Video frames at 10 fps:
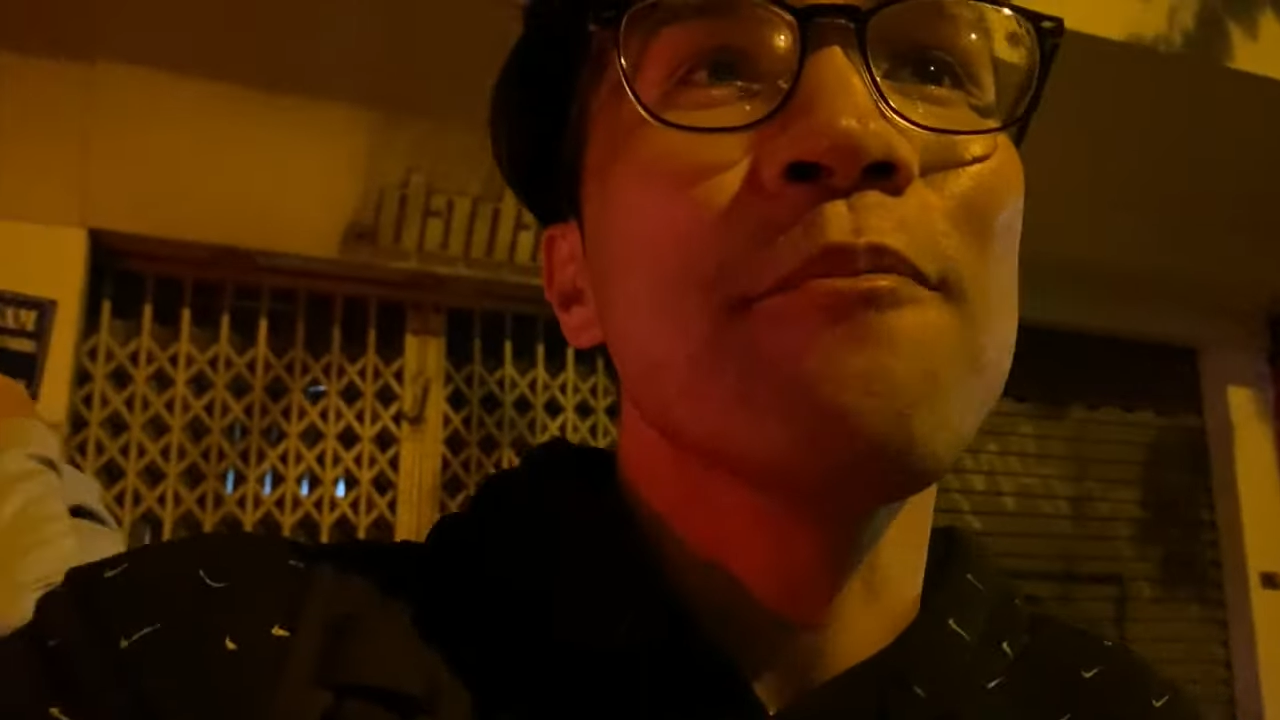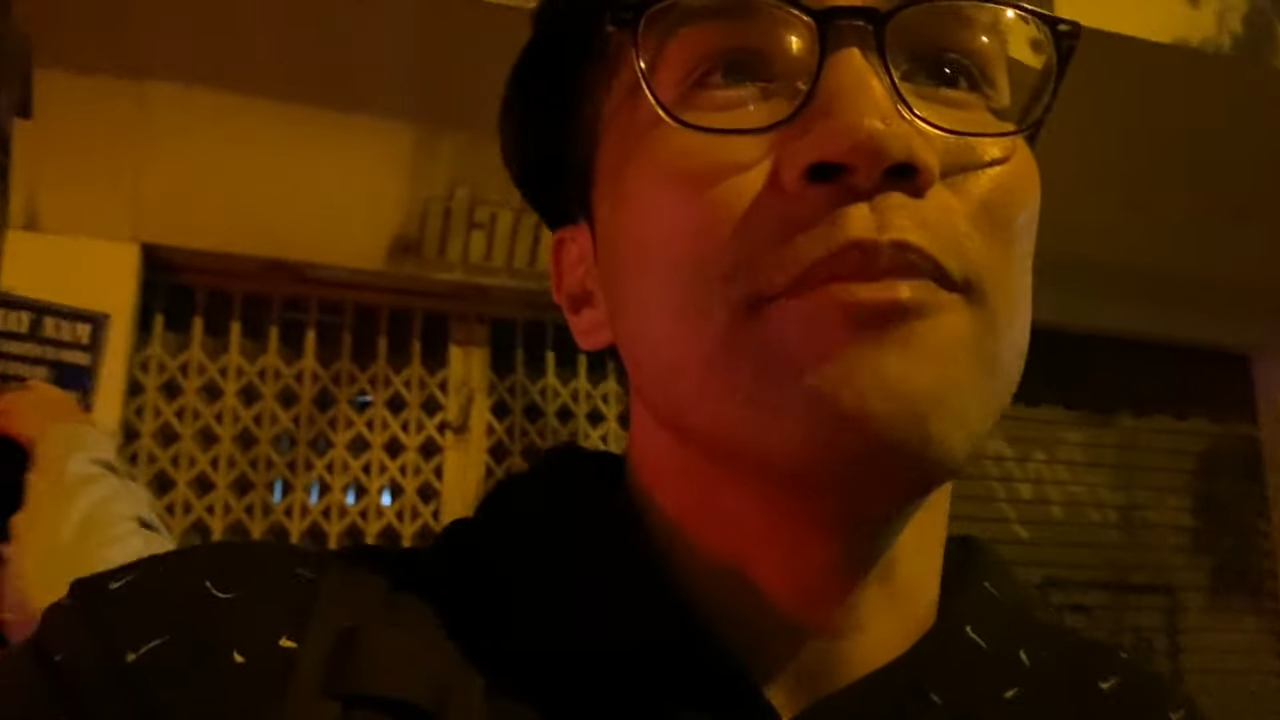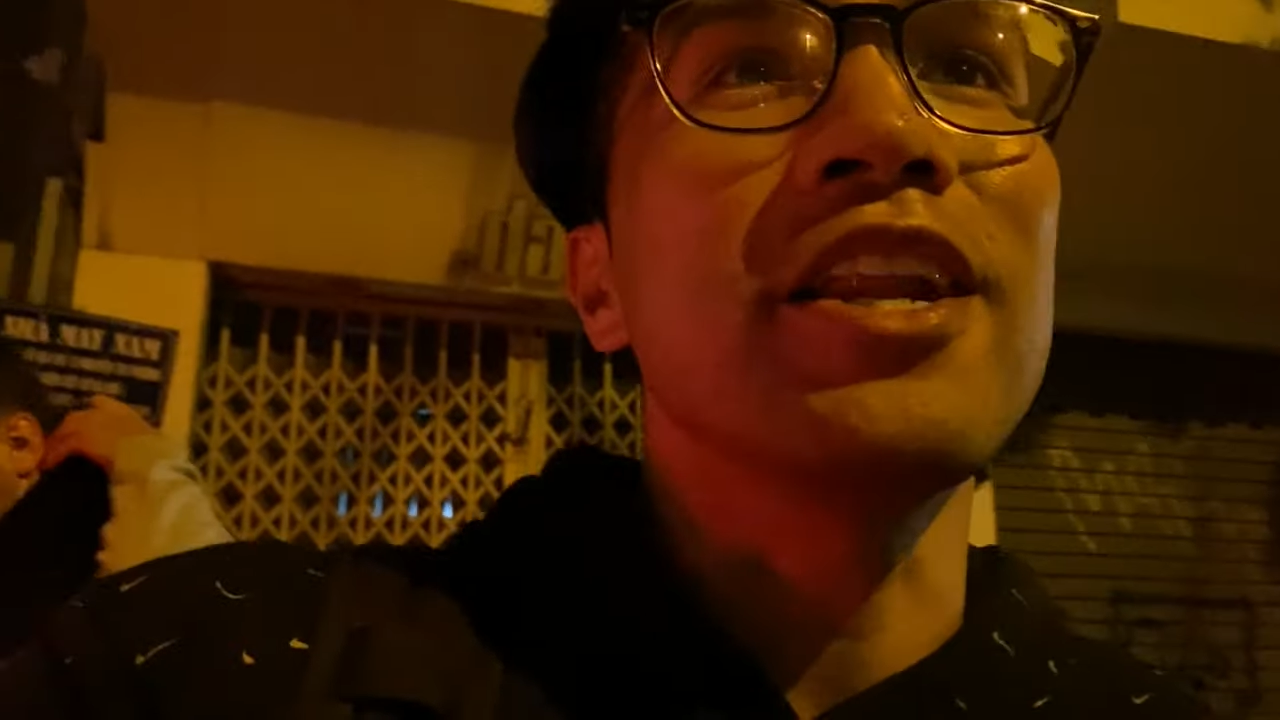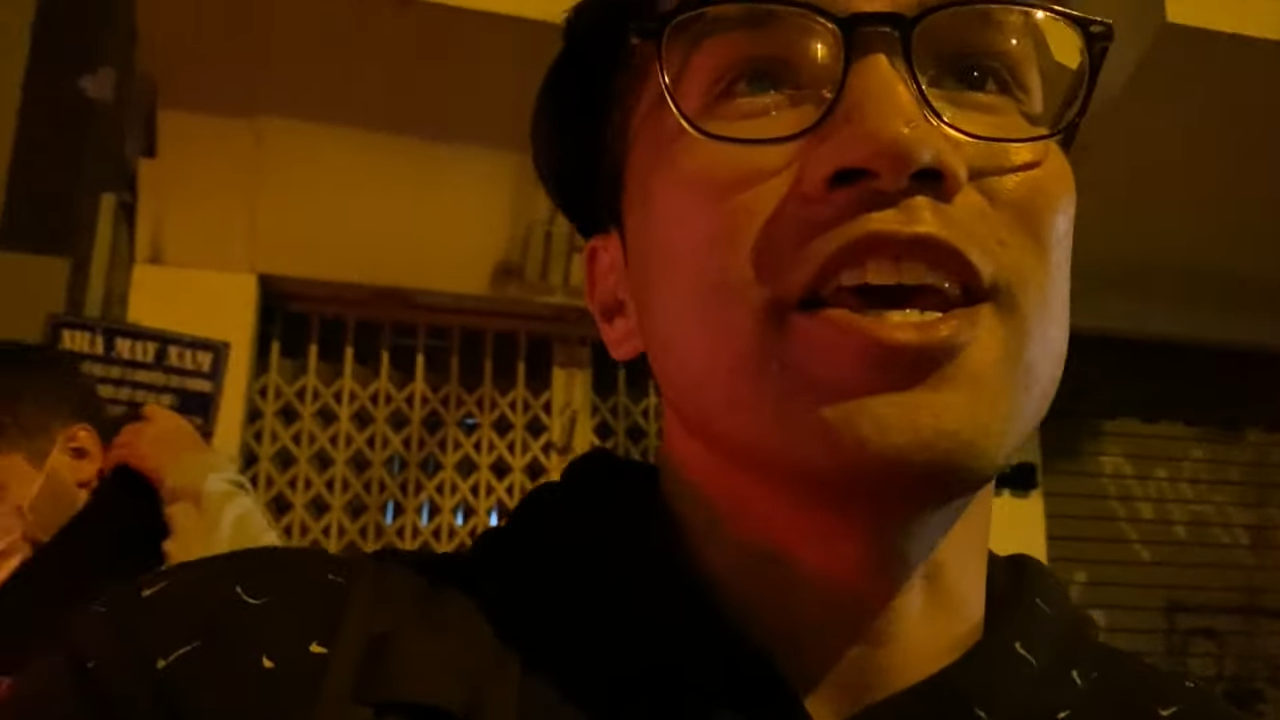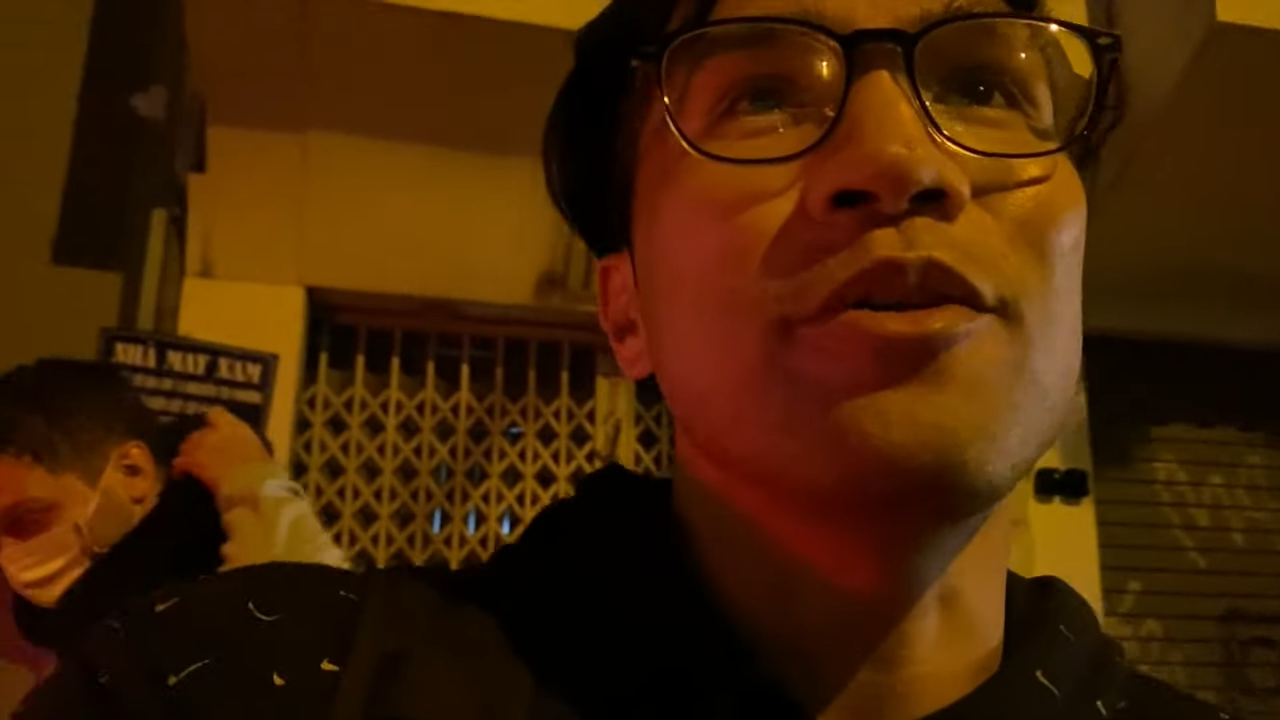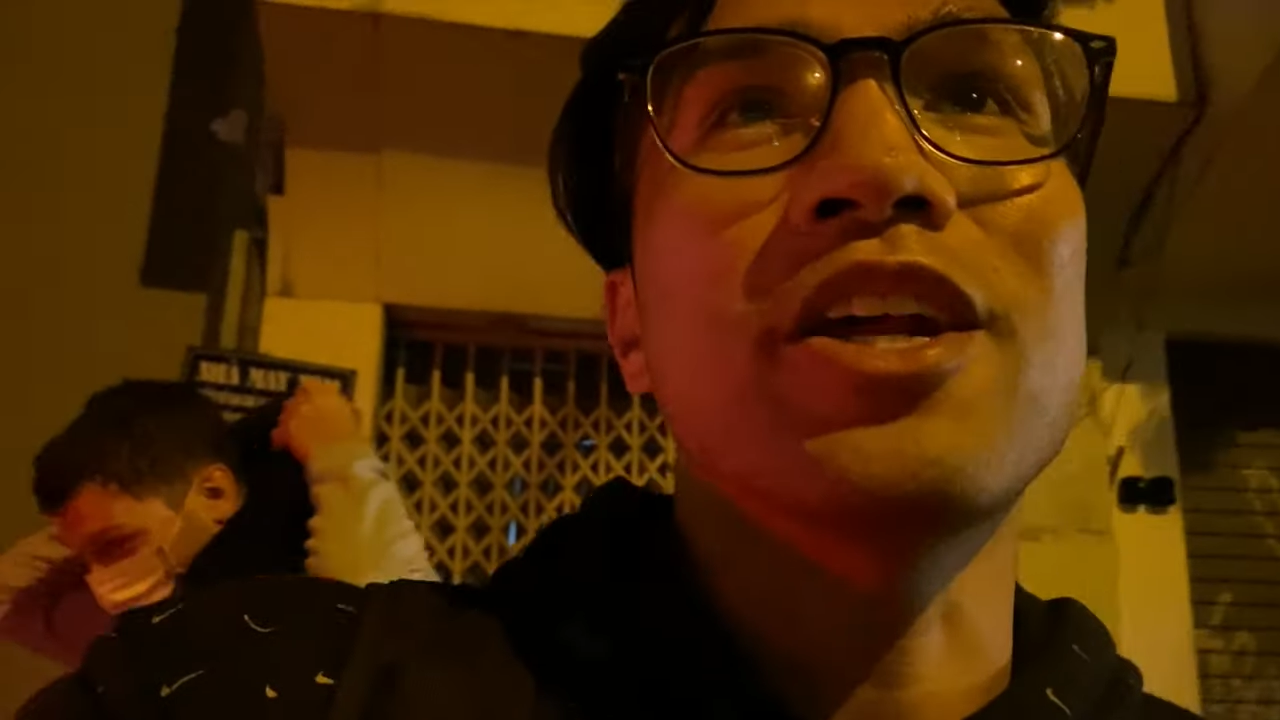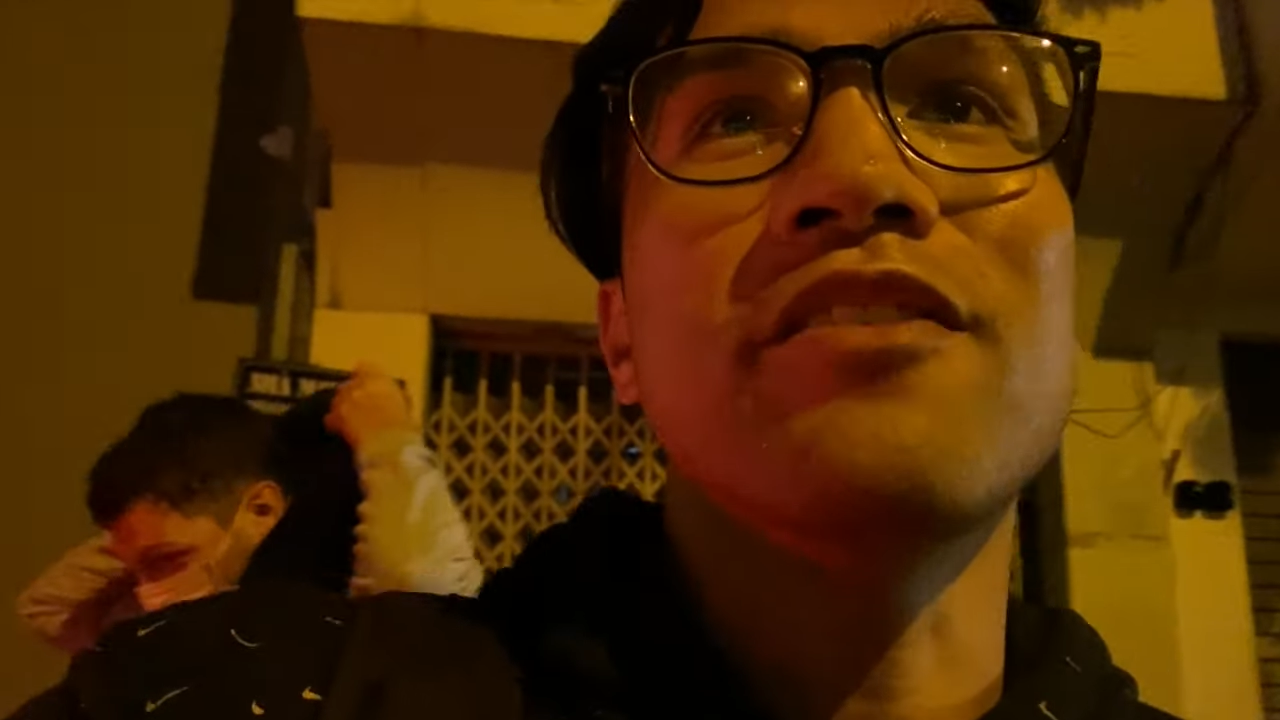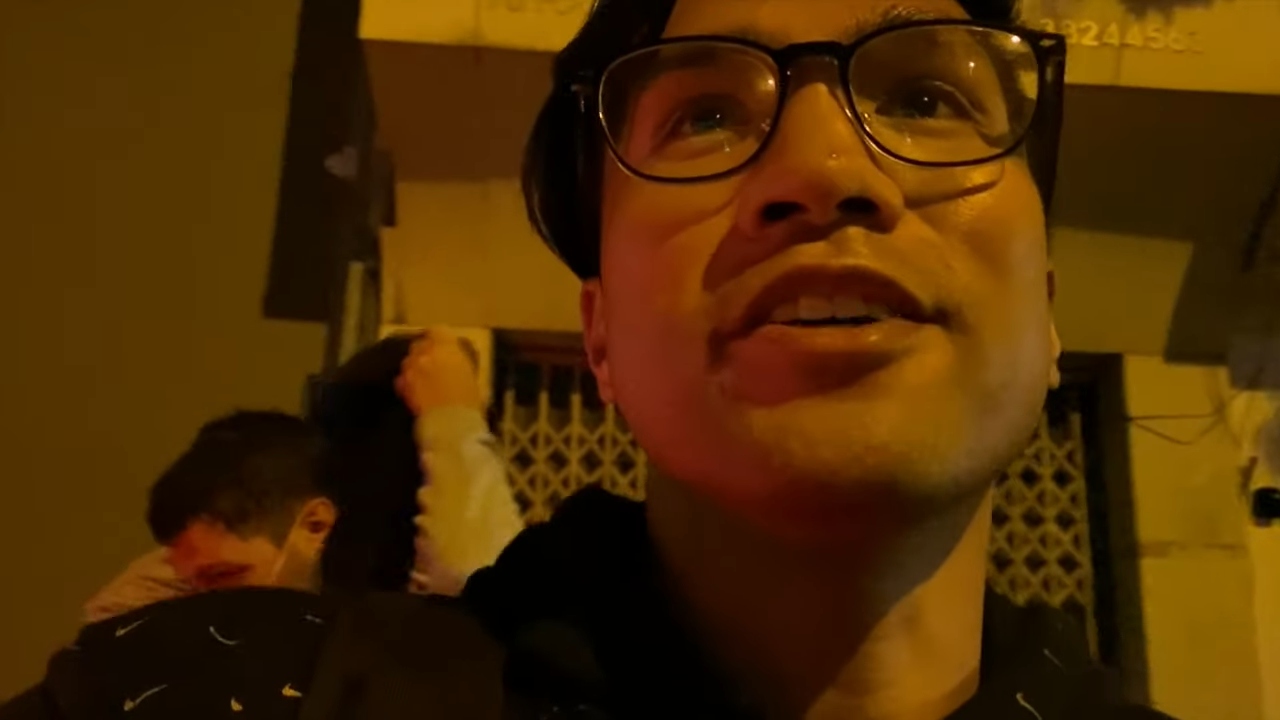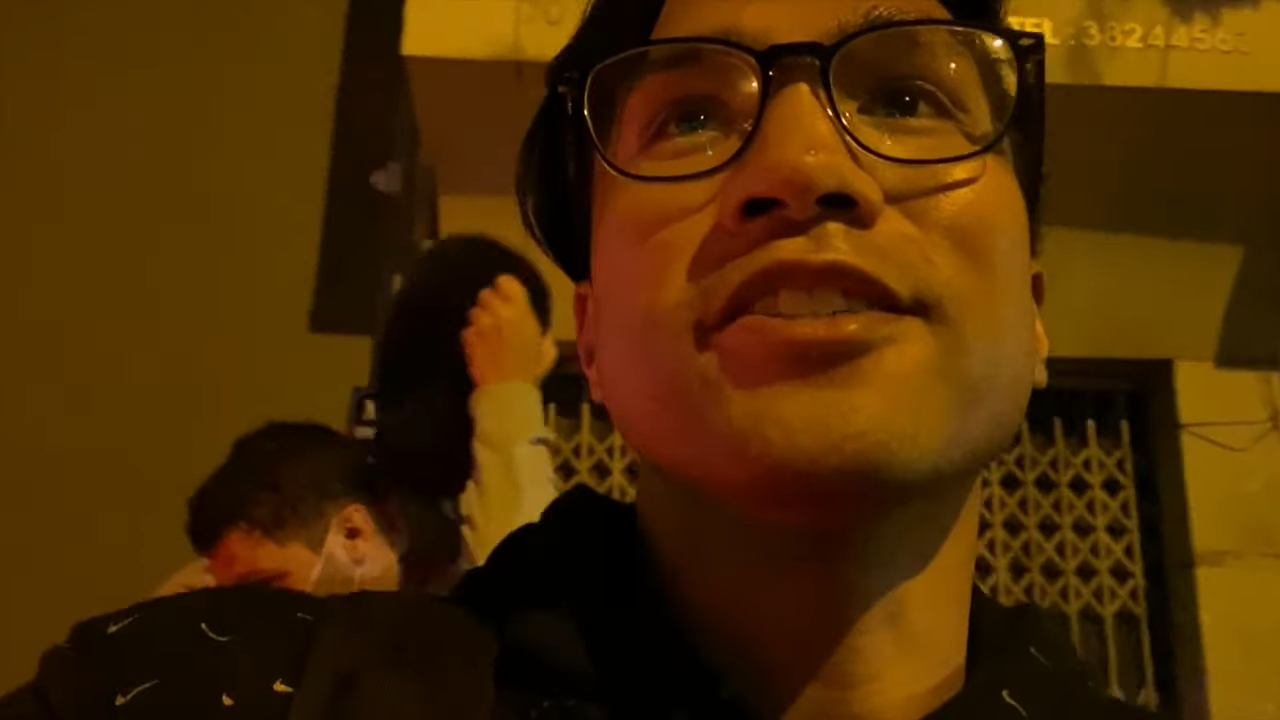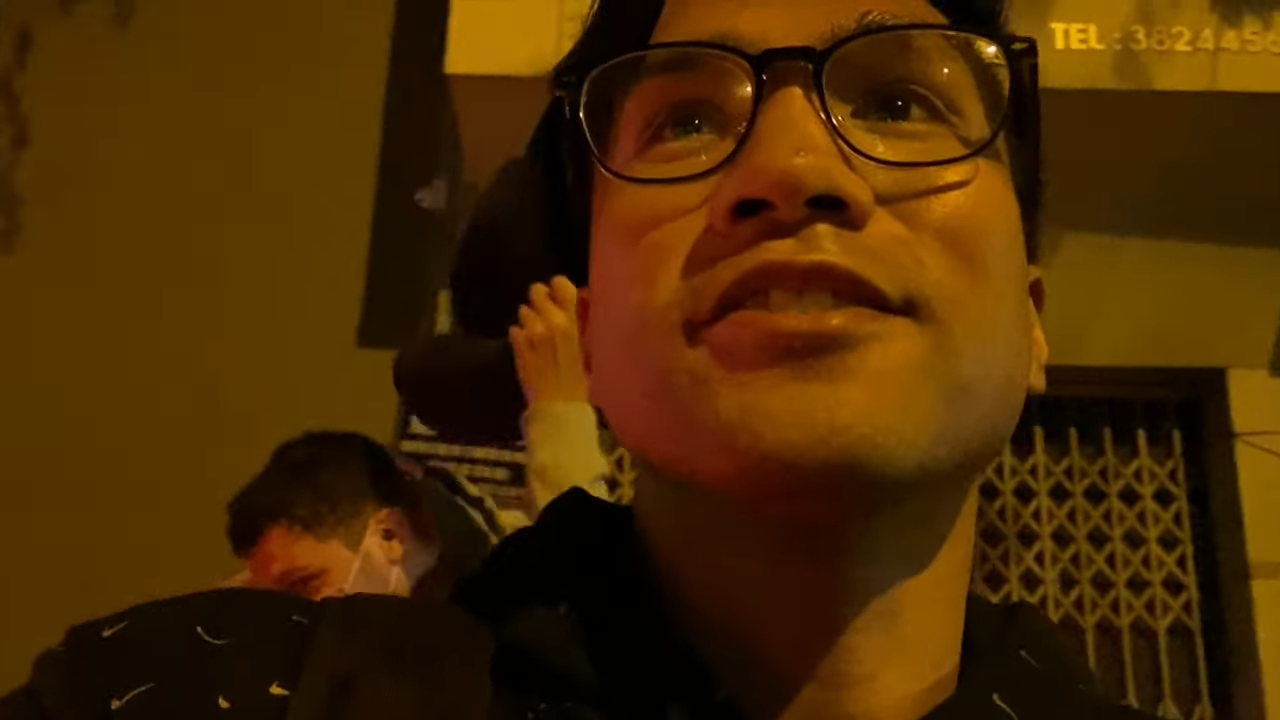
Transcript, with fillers: But hey, whatever.